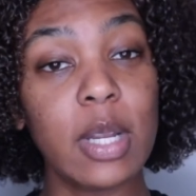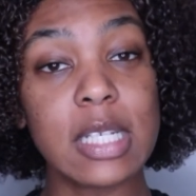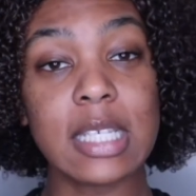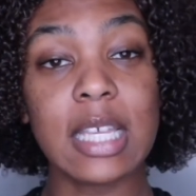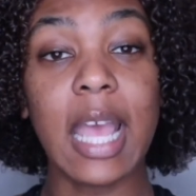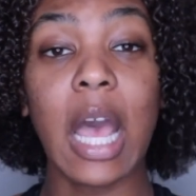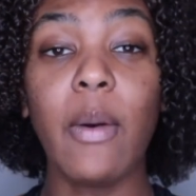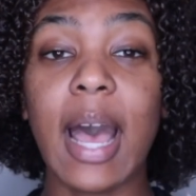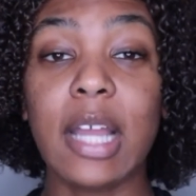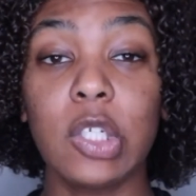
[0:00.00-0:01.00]
want to see
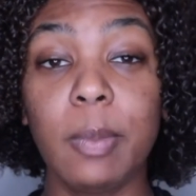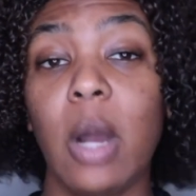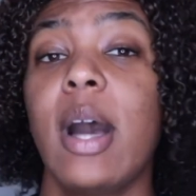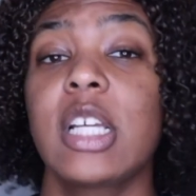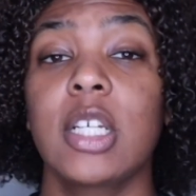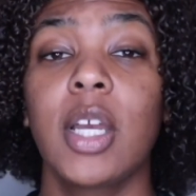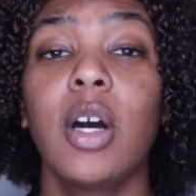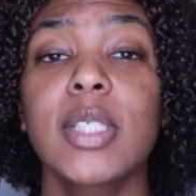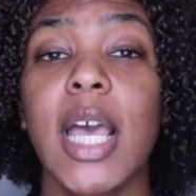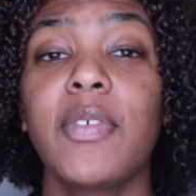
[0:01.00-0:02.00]
how I do my wash and
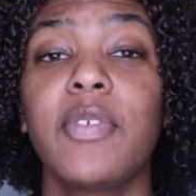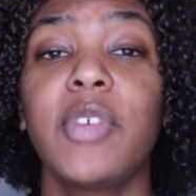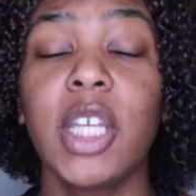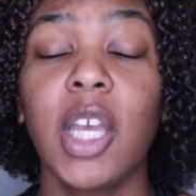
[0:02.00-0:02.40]
goes, I have a